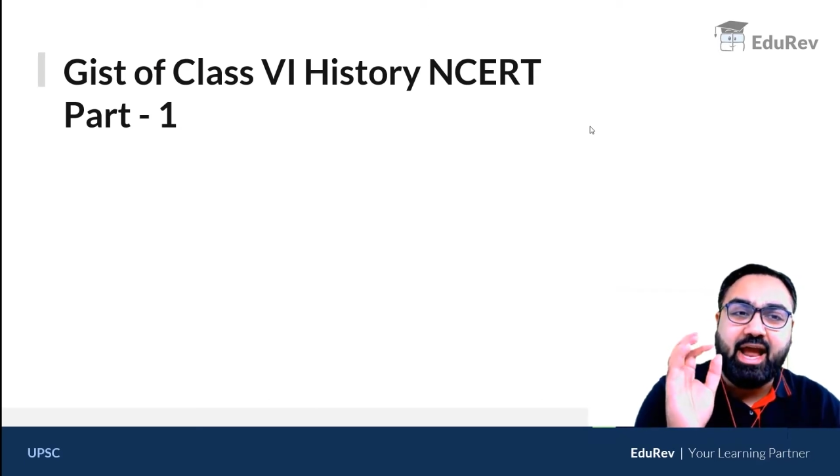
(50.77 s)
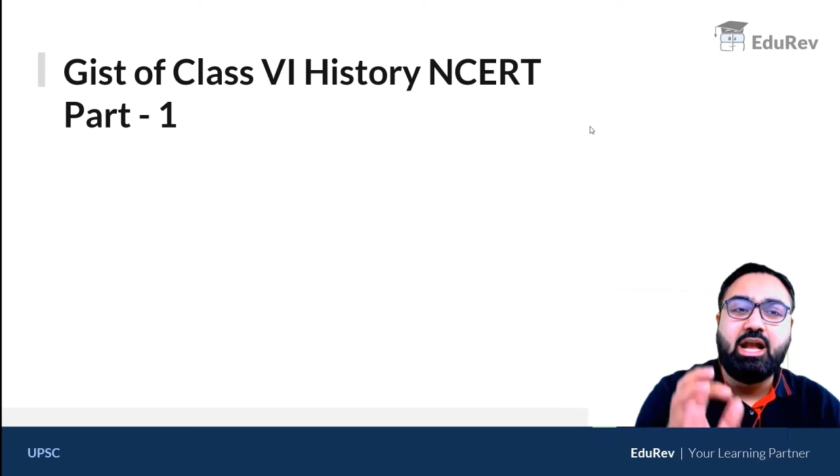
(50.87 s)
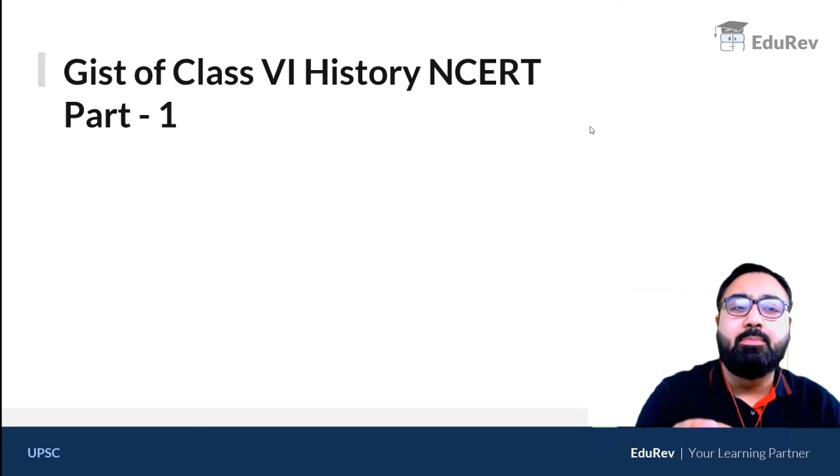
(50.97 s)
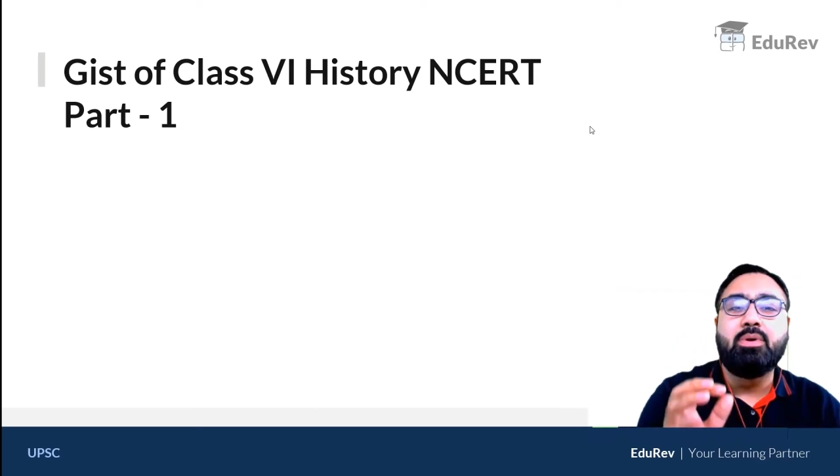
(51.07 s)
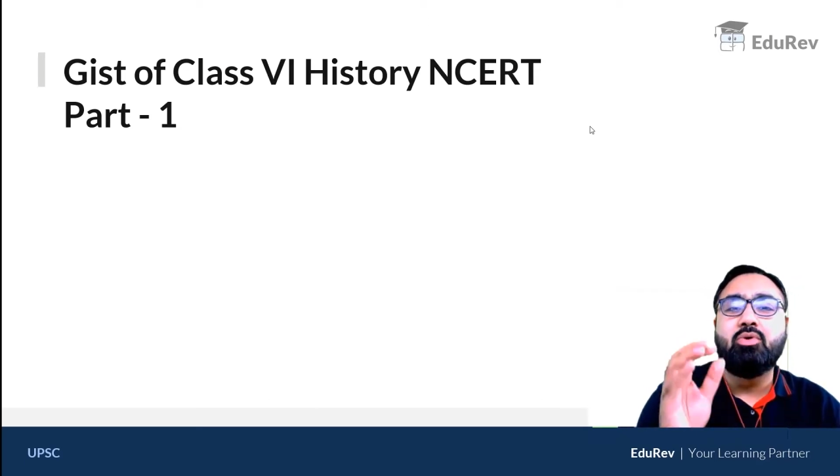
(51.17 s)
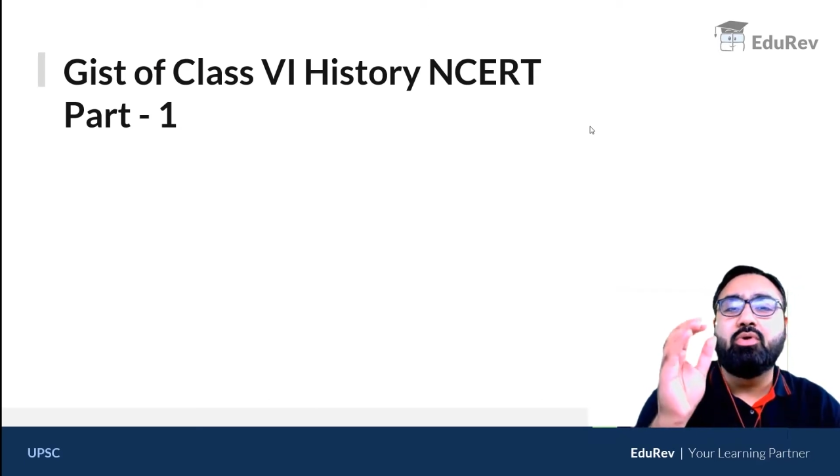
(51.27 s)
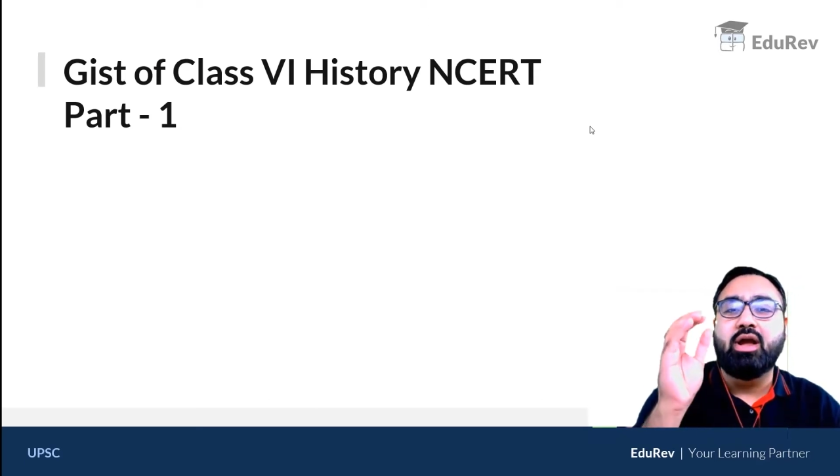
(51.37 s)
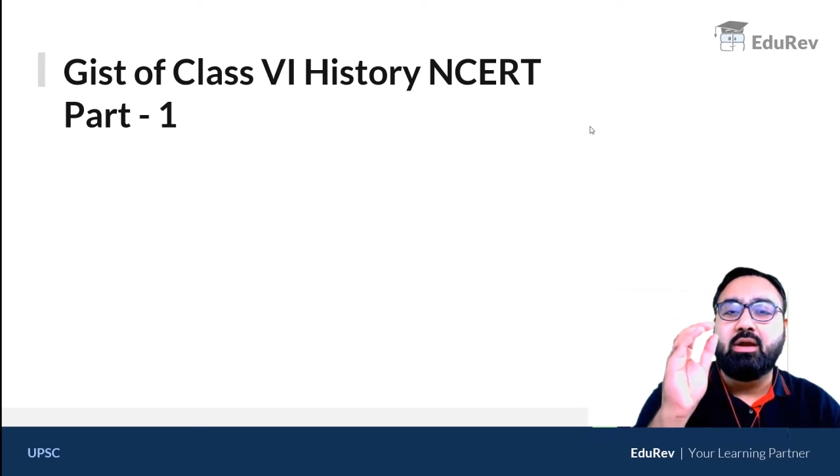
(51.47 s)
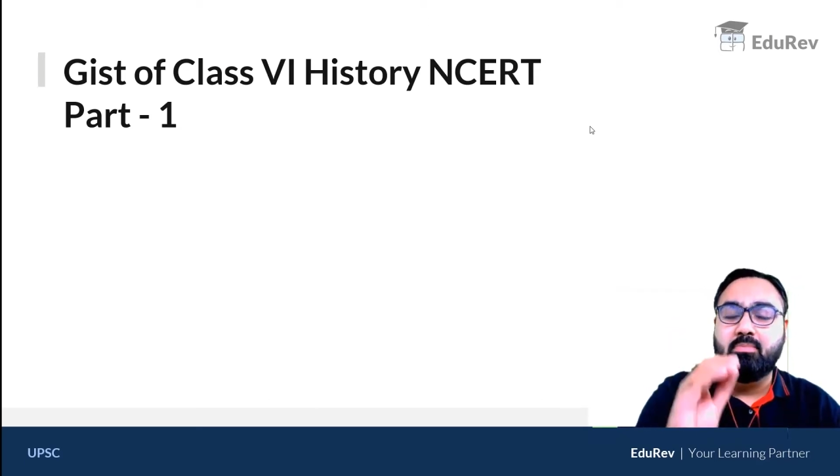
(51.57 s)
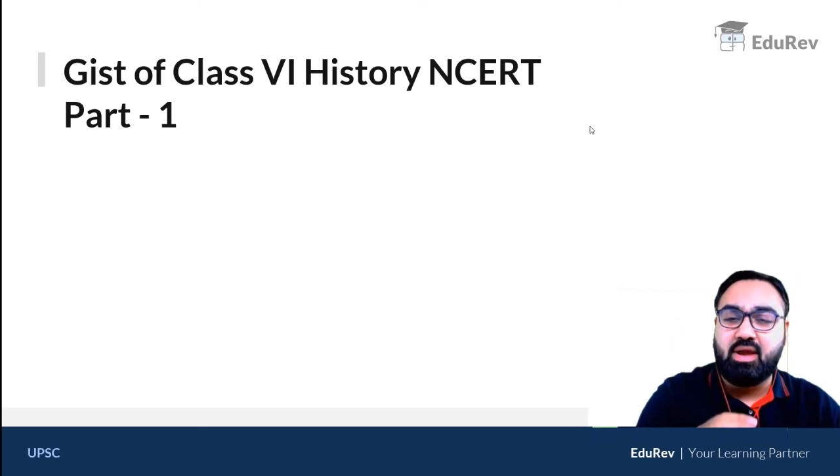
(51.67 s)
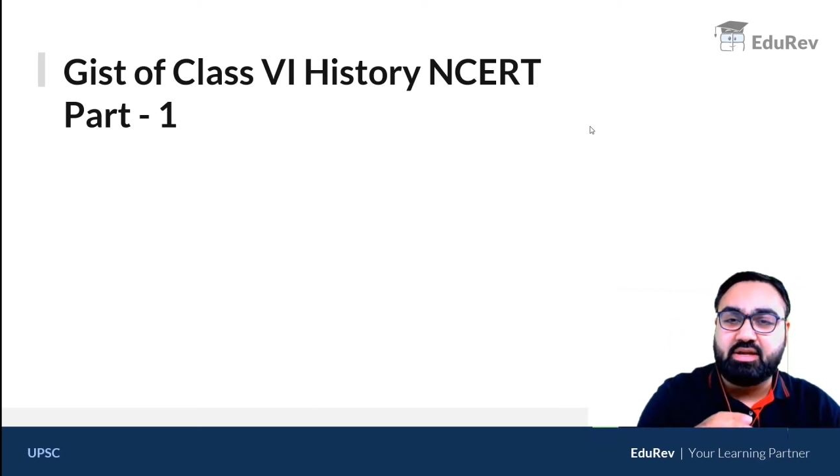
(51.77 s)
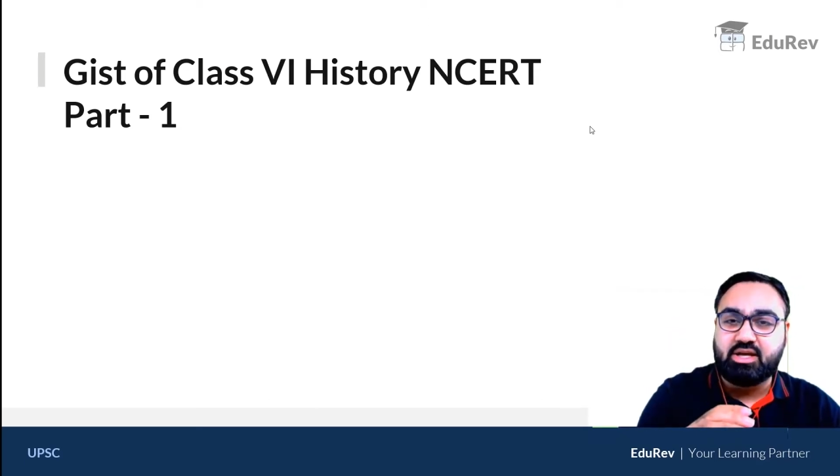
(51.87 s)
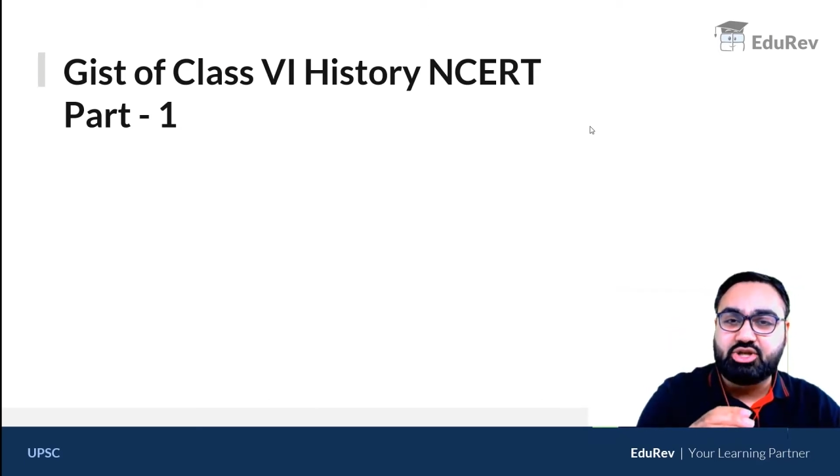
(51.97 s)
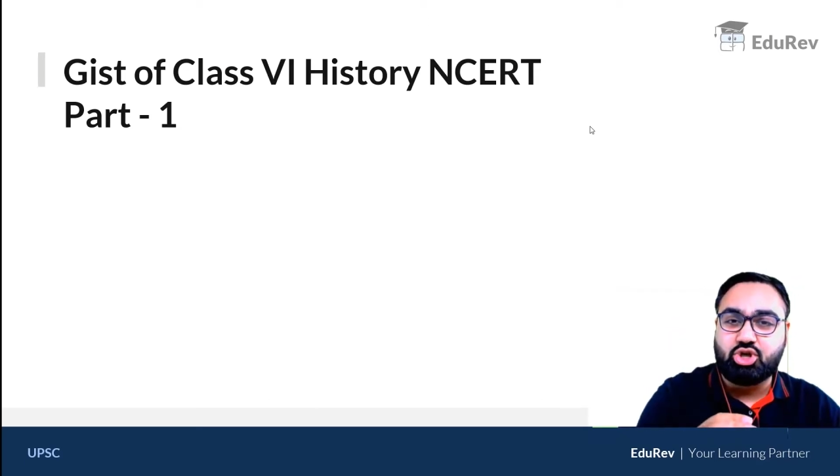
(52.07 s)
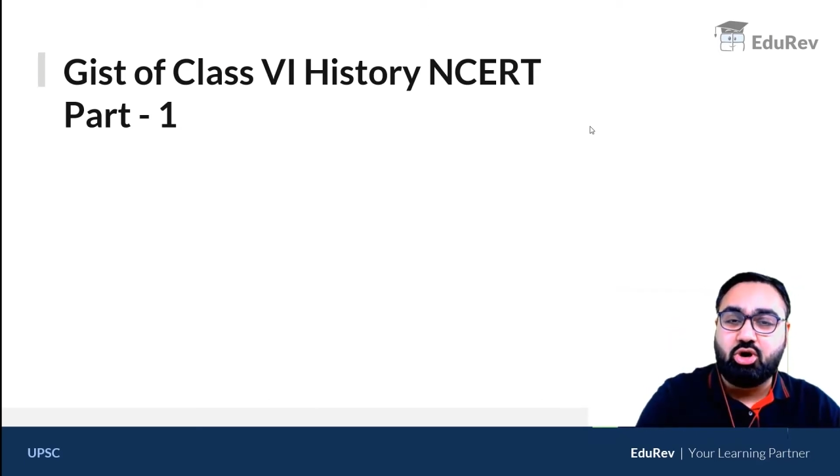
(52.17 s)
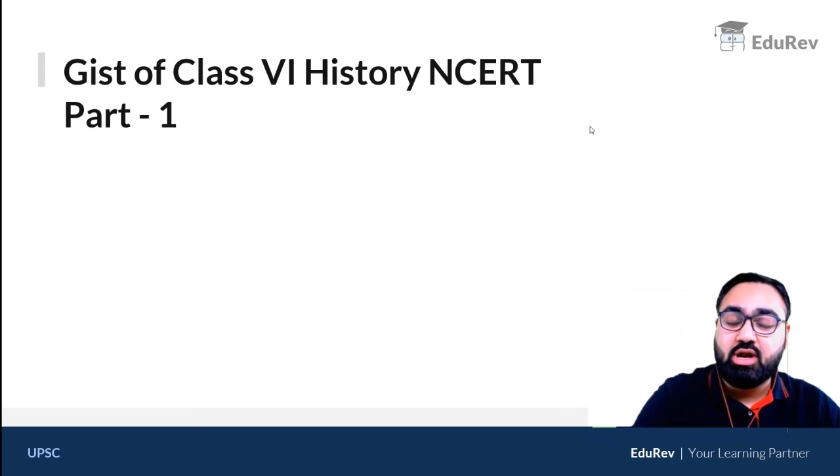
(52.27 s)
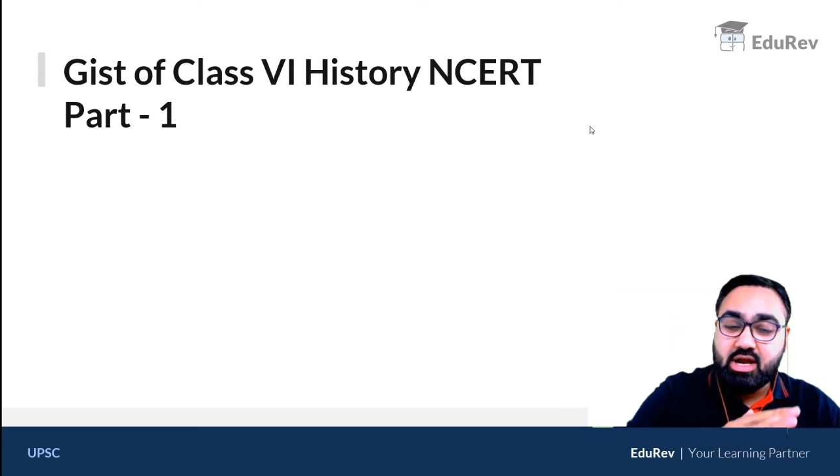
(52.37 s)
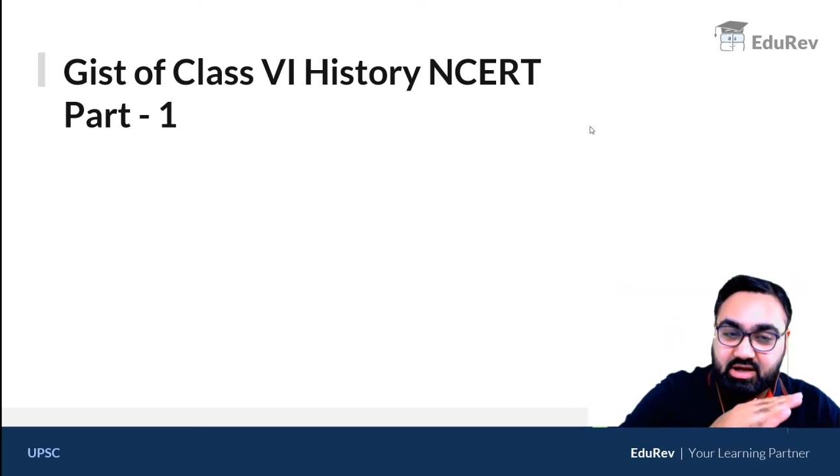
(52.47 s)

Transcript: help you in making sure